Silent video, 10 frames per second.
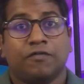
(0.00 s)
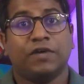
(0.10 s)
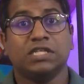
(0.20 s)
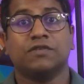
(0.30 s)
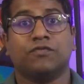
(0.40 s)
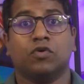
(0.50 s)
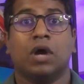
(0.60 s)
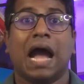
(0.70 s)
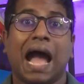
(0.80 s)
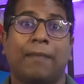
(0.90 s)
First of
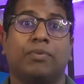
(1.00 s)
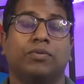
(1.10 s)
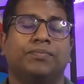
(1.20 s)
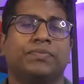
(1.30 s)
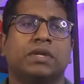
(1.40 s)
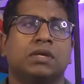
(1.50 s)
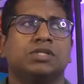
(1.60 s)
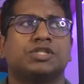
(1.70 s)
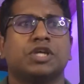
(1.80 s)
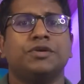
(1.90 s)
all, Apple.
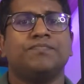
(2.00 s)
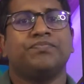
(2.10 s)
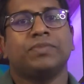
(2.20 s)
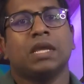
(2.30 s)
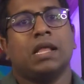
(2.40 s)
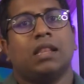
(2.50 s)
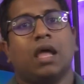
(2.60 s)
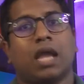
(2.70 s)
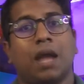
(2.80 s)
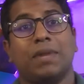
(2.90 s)
So,
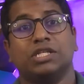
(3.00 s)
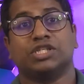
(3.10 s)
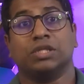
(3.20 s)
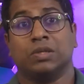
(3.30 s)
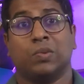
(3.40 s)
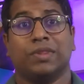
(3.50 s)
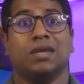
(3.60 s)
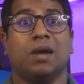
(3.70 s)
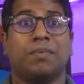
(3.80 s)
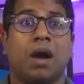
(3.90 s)
like I mentioned, with
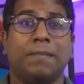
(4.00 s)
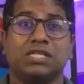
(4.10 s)
the upcoming